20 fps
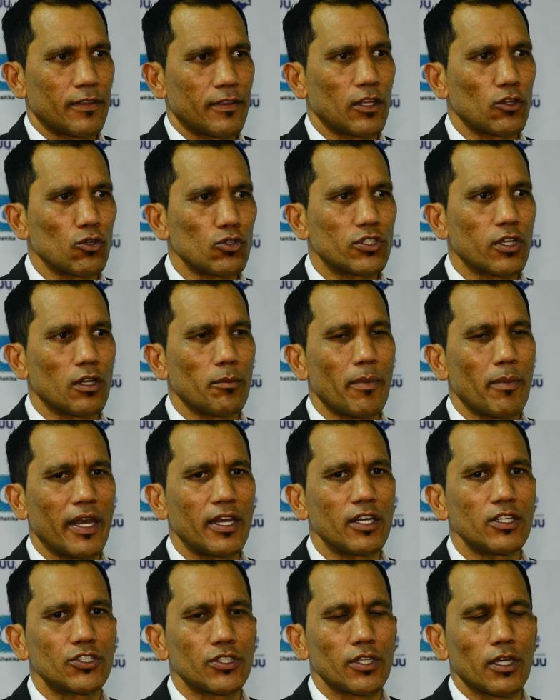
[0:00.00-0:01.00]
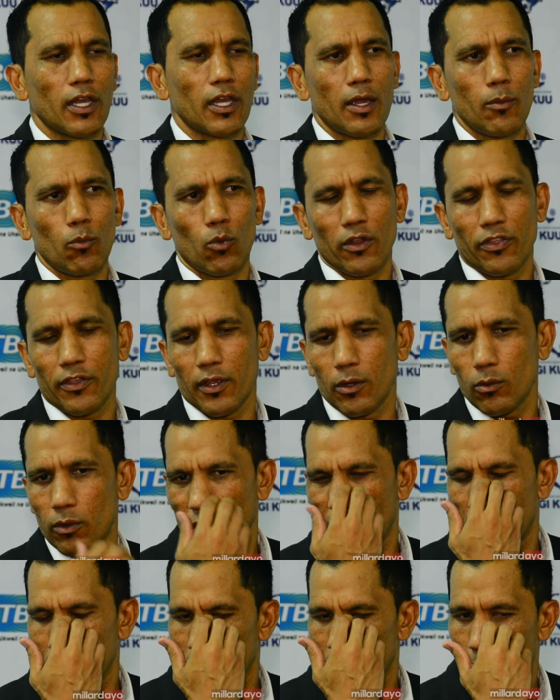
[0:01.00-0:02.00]
that you still manage the game with and
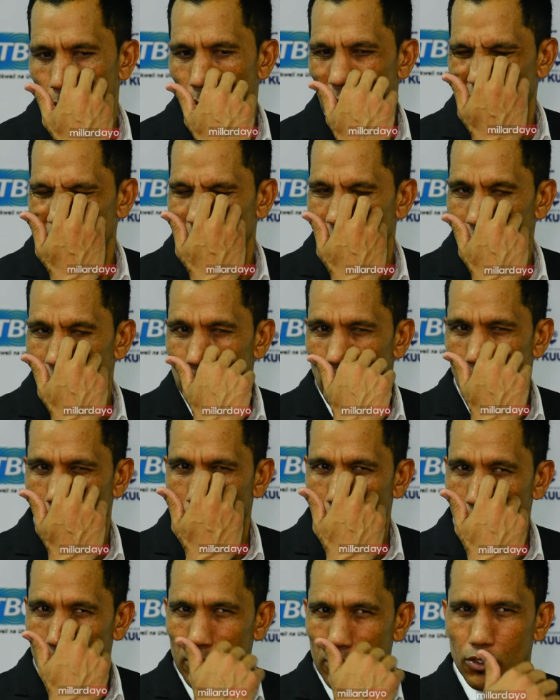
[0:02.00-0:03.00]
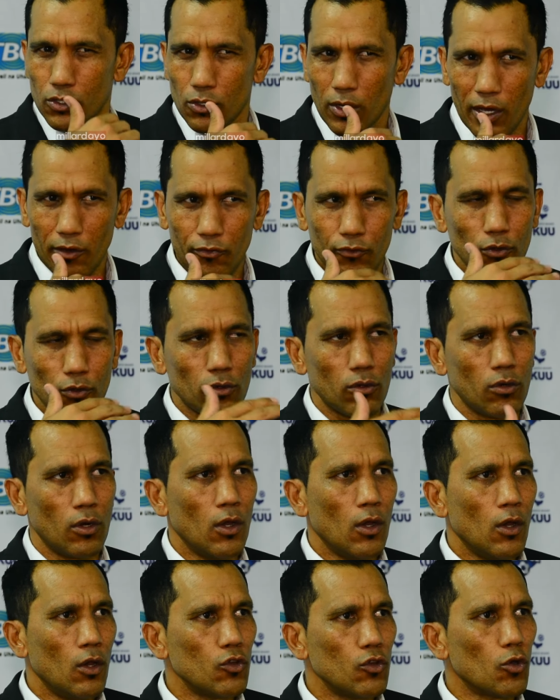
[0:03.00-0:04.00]
without the ball. And these are moments you have to
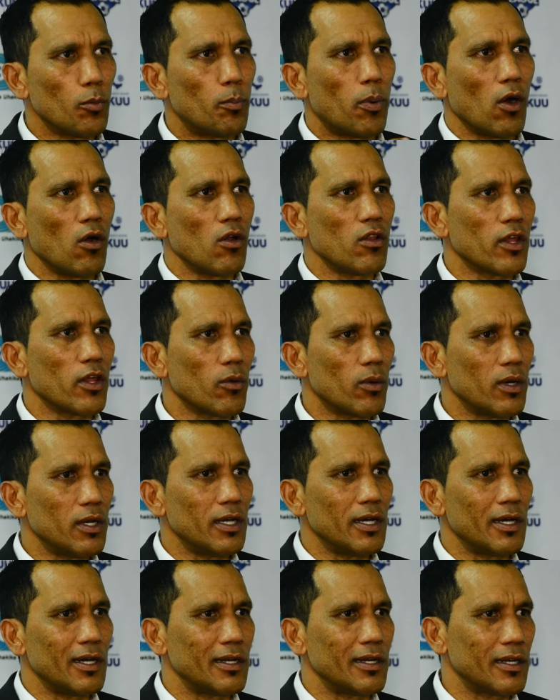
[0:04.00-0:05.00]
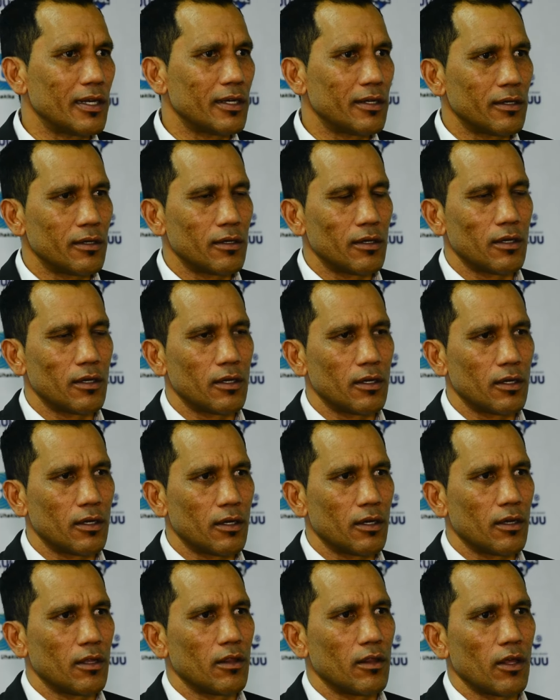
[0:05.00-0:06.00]
bowl. They will learn, and
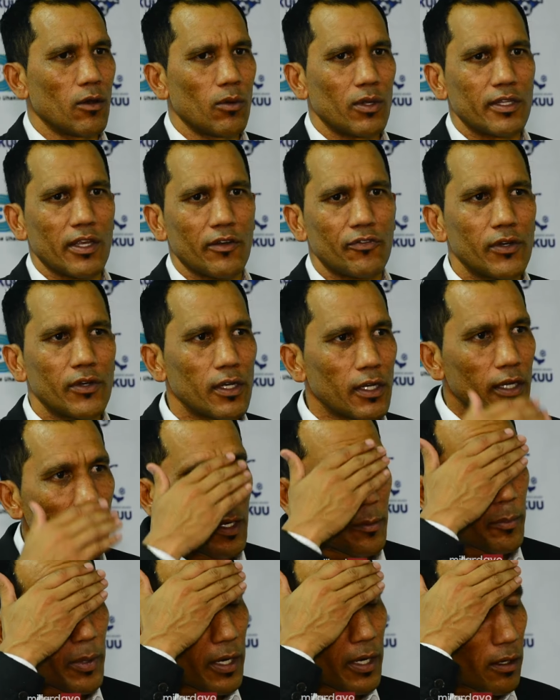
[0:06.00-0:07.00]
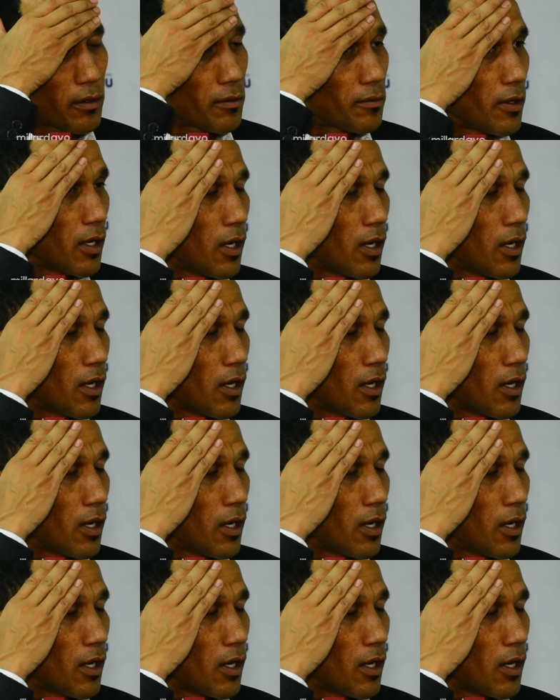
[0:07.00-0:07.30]
they will definitely get better.